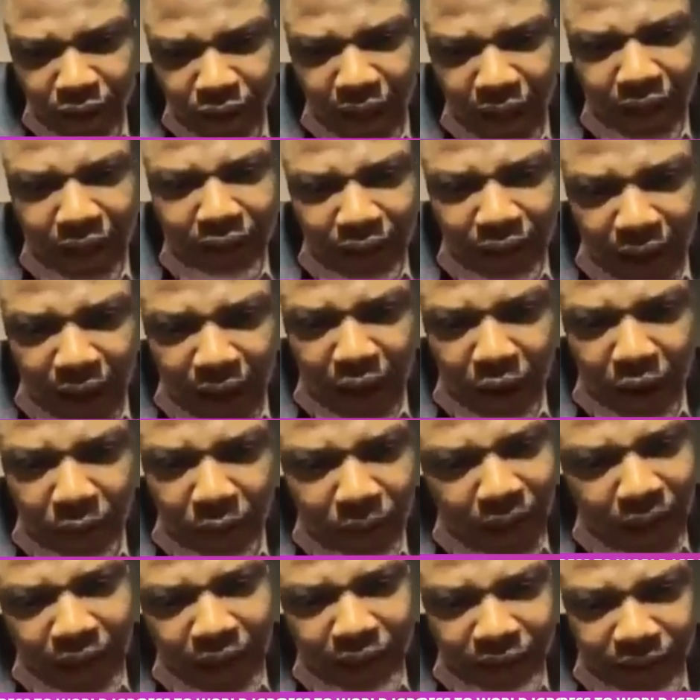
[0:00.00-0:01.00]
And
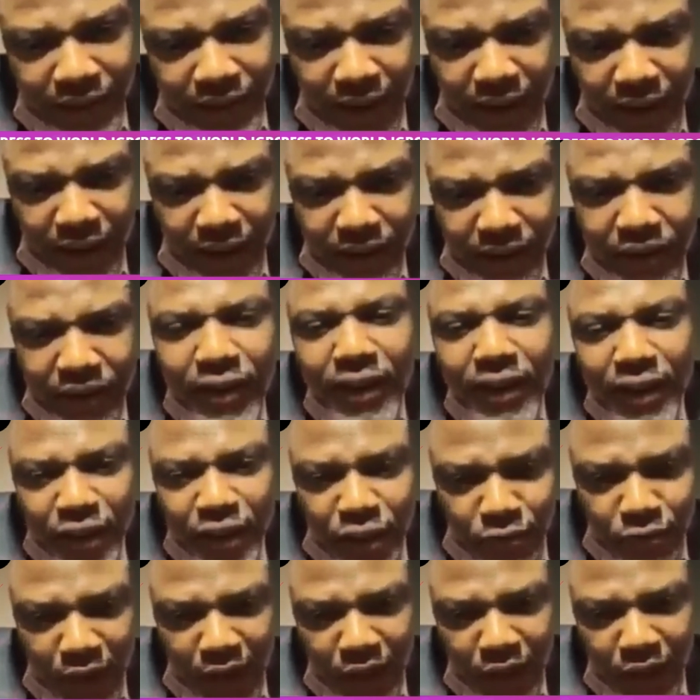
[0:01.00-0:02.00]
now, like then,
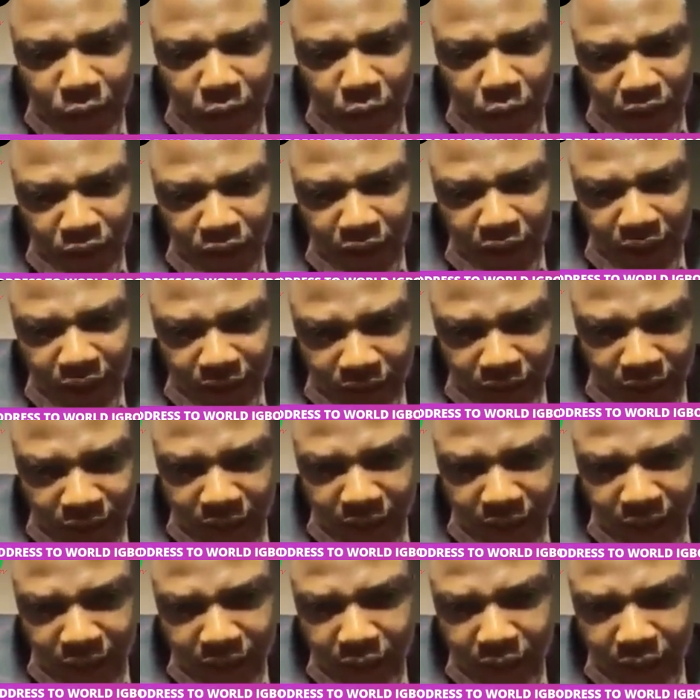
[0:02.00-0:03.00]
Israel was under
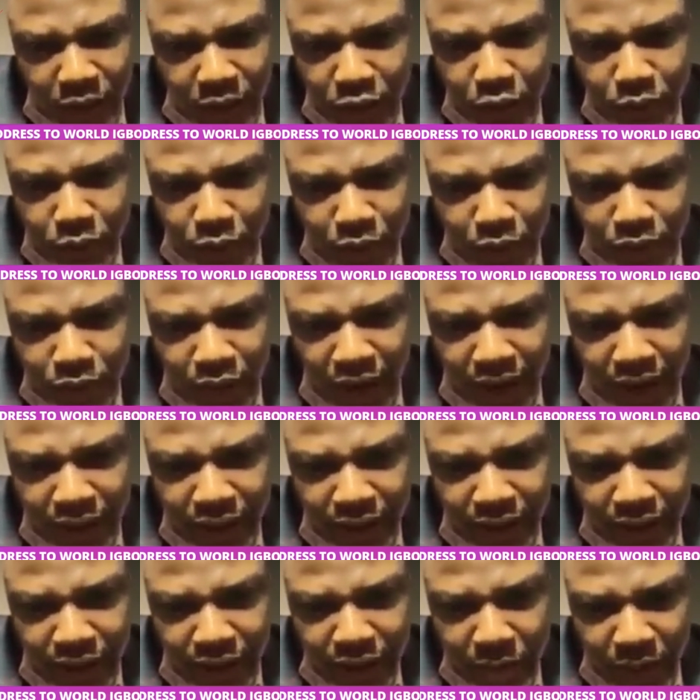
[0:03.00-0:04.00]
attack and they couldn't
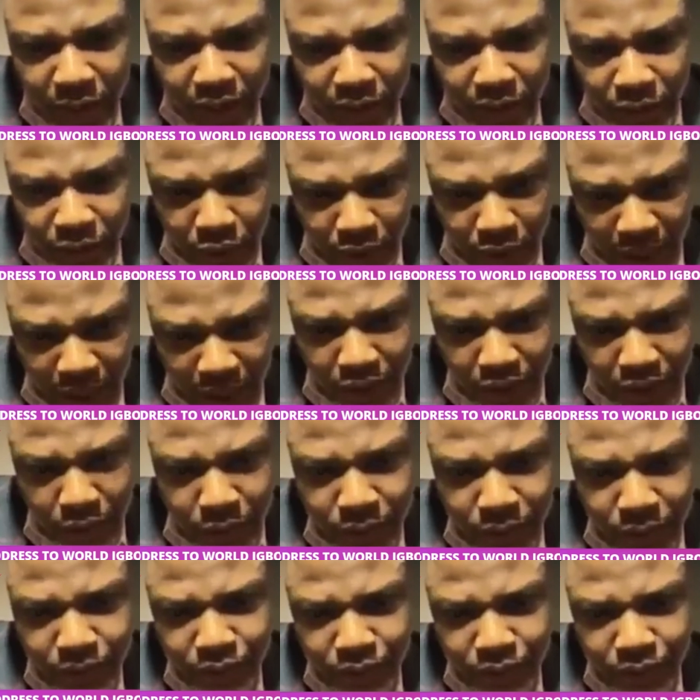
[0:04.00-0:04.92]
provide any meaningful help.